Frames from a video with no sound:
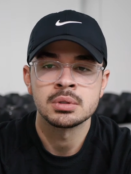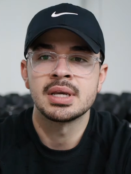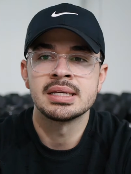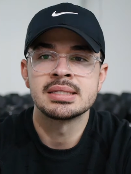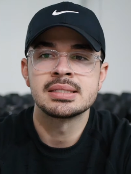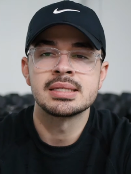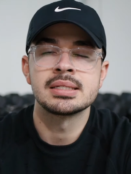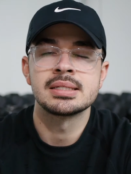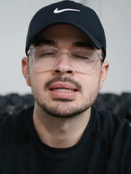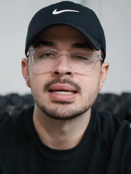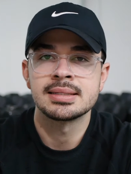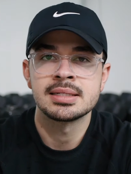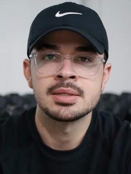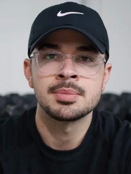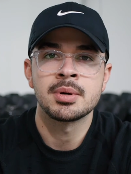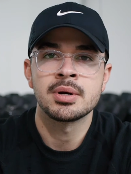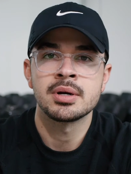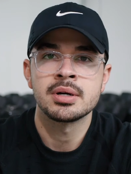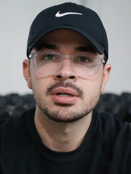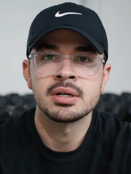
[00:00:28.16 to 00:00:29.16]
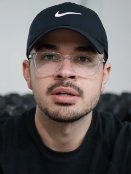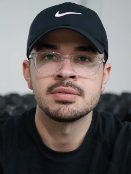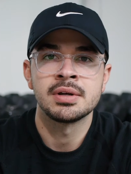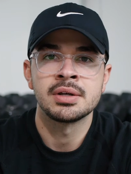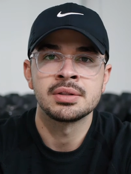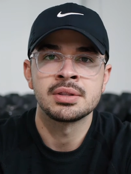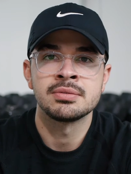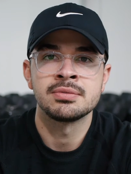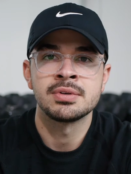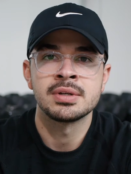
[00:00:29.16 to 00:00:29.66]
It's the sexy part of
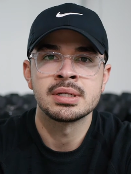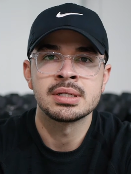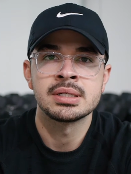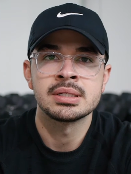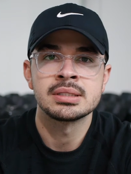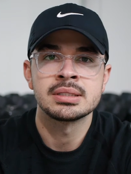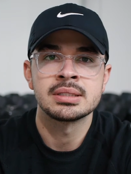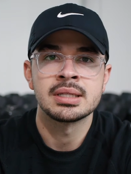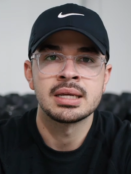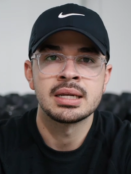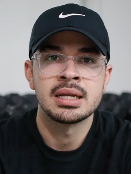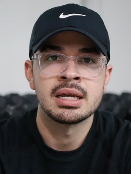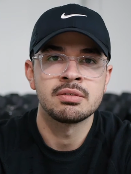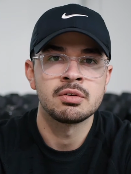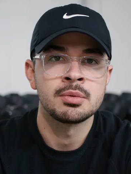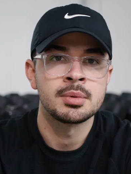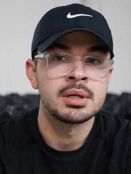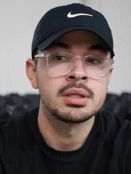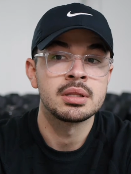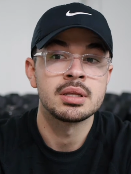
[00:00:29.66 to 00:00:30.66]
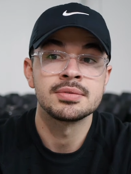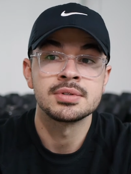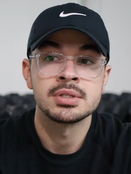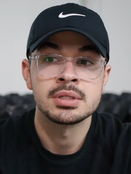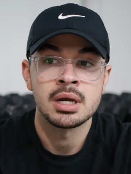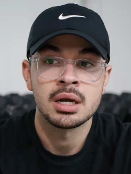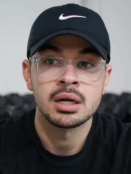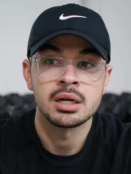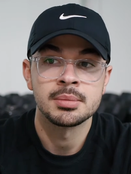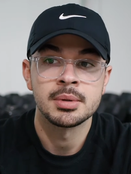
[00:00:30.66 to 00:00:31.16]
health and fitness that everybody loves to
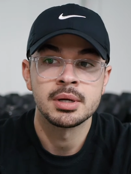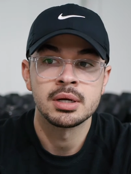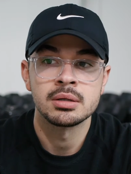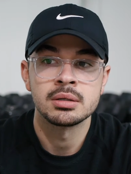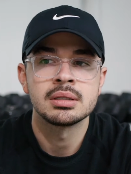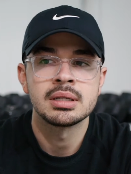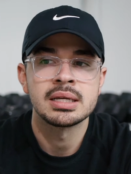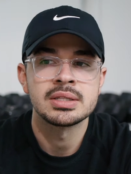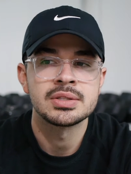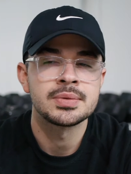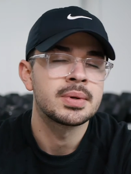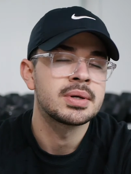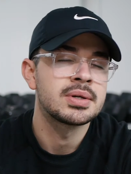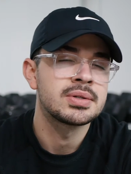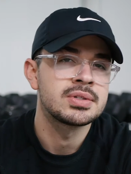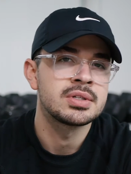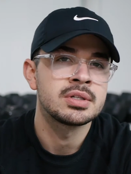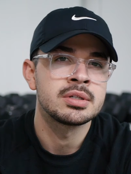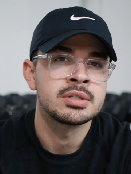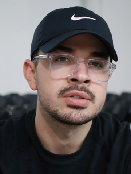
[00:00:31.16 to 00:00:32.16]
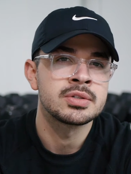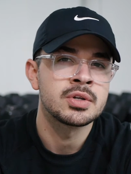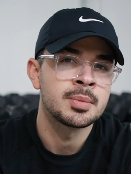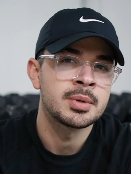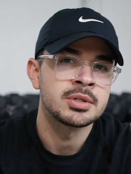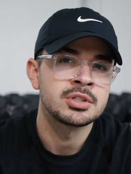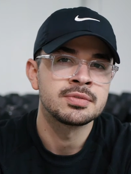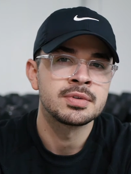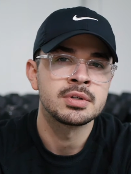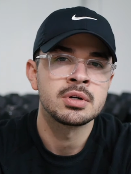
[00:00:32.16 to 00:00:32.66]
talk about. That's why you see so
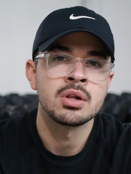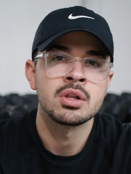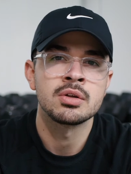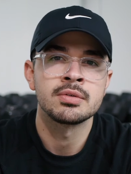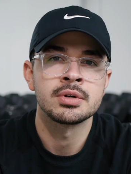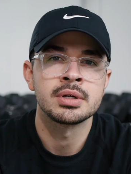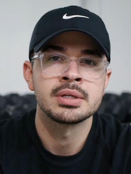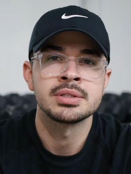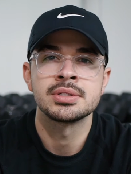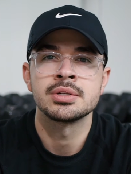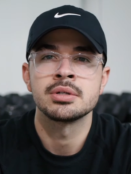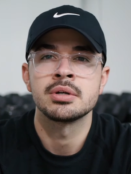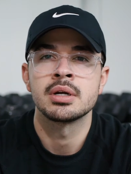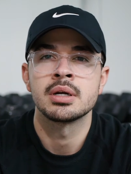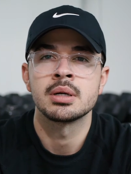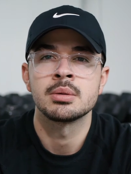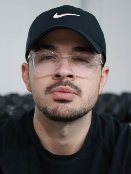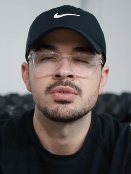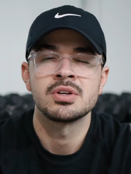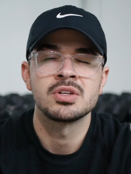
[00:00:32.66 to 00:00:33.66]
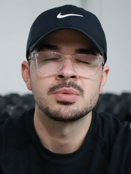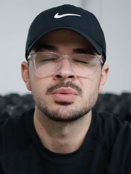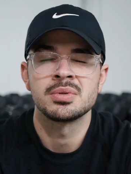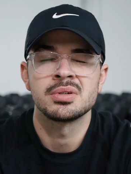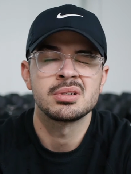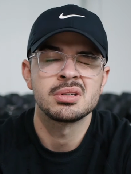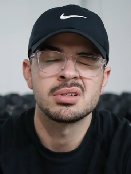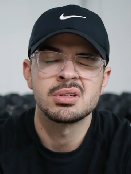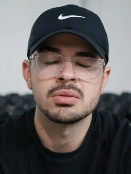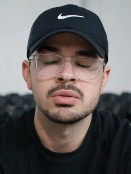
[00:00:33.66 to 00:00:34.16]
much of it all over Instagram,
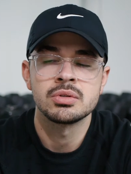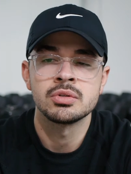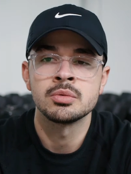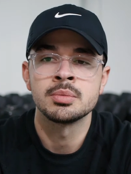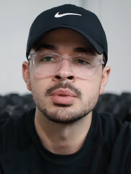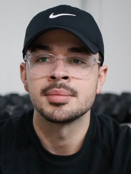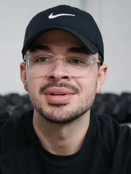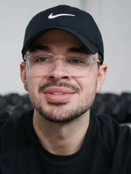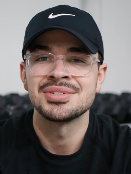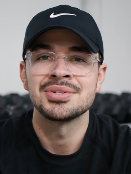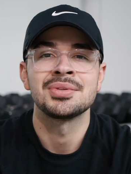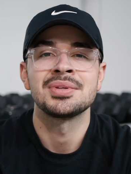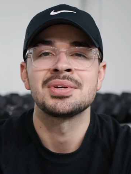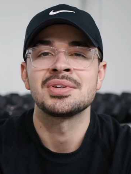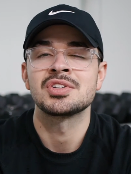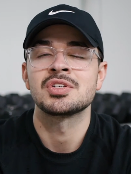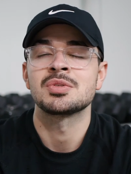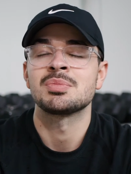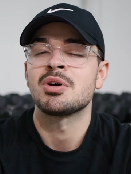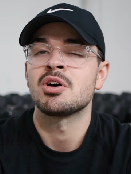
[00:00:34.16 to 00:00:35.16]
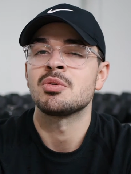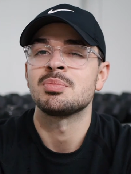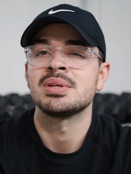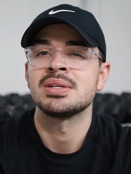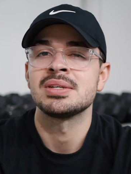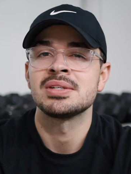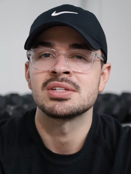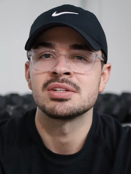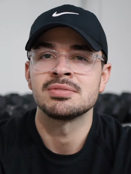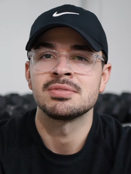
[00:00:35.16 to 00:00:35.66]
Facebook, and YouTube. It's only a small
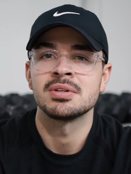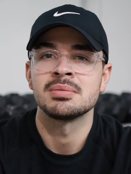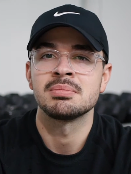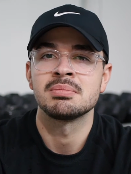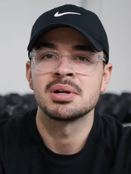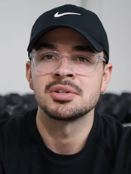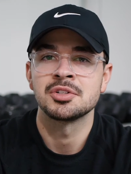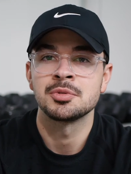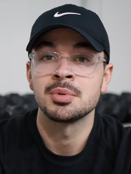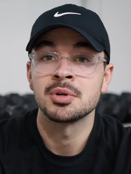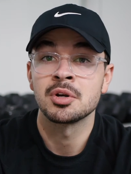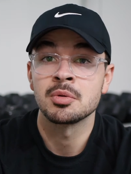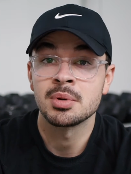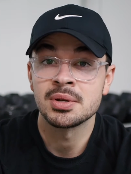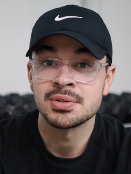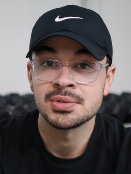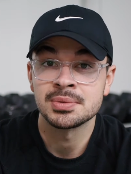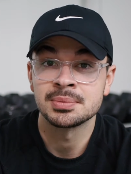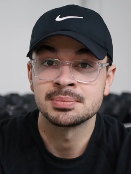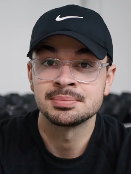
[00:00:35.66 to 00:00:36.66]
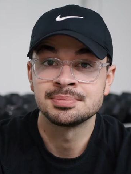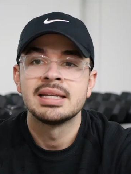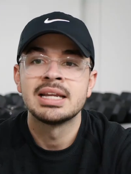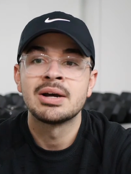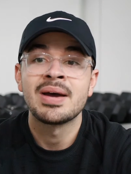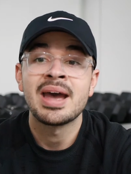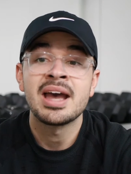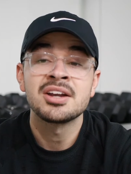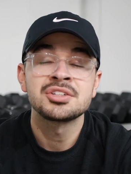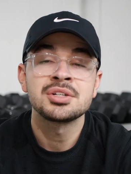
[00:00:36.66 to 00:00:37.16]
piece of a much bigger puzzle. Now,
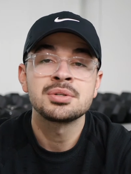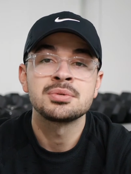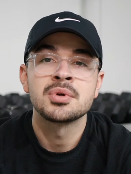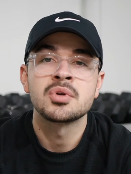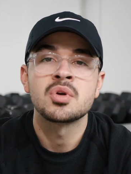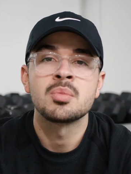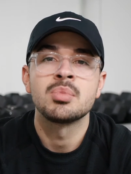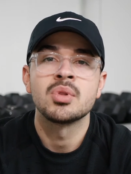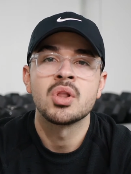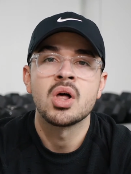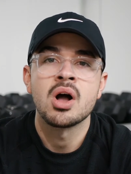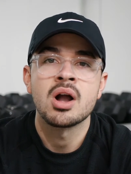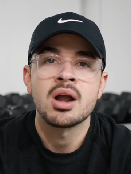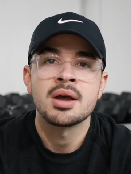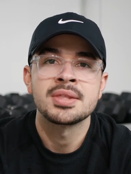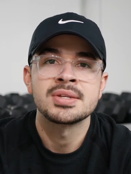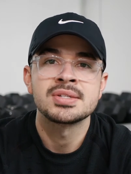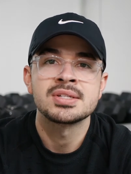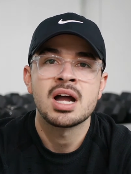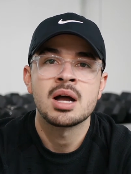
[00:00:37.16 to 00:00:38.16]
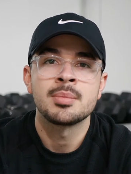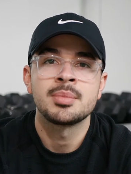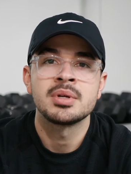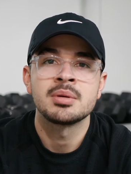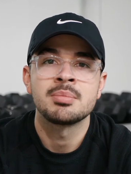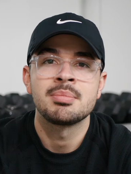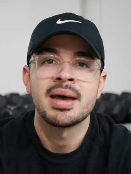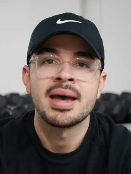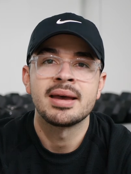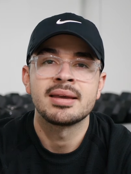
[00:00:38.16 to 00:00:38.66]
I actually wrote a blog on this
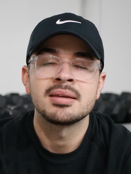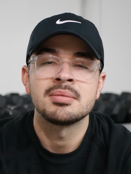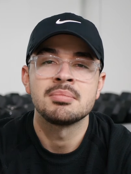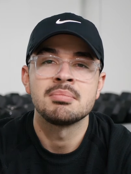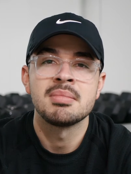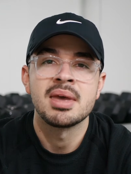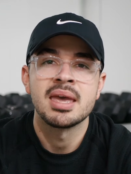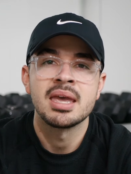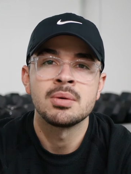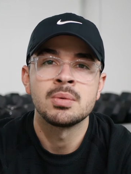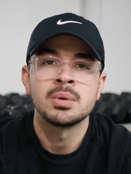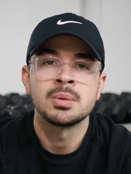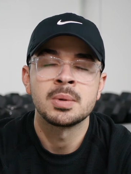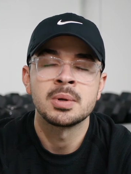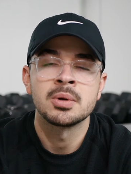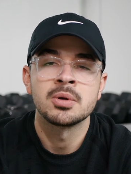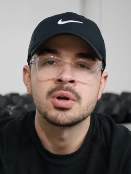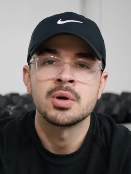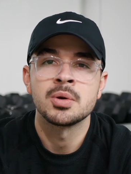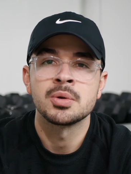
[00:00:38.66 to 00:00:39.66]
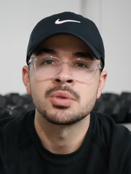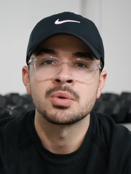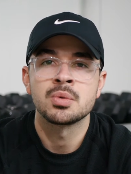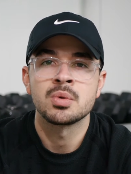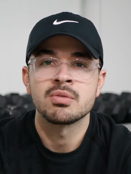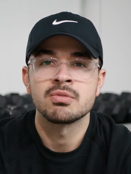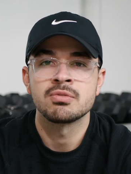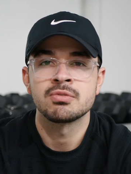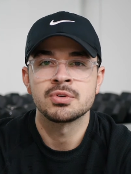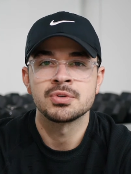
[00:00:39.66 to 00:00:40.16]
topic back in May when we were going through
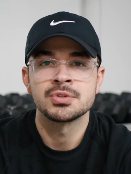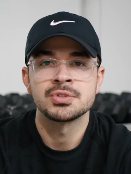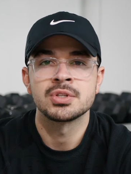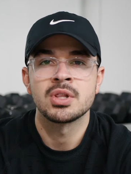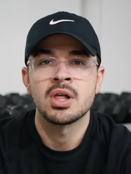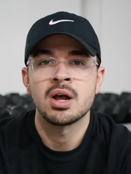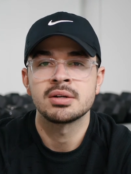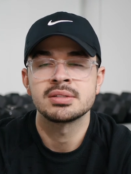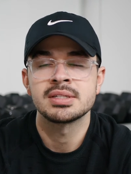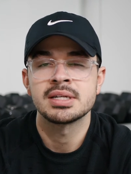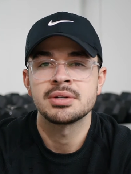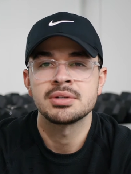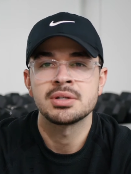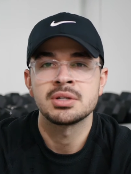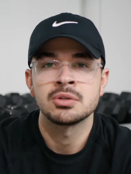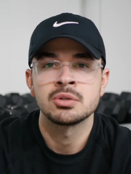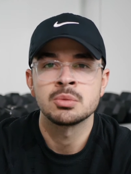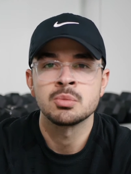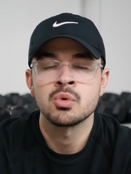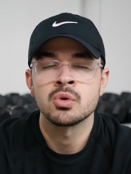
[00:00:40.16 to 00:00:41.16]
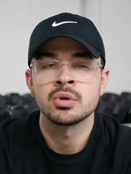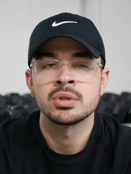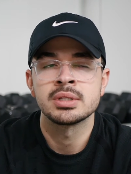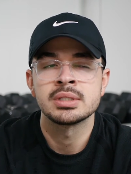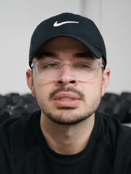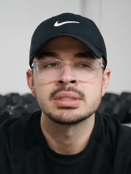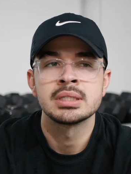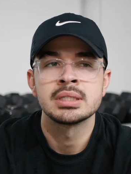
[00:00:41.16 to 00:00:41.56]
our first lockdown here in Portland.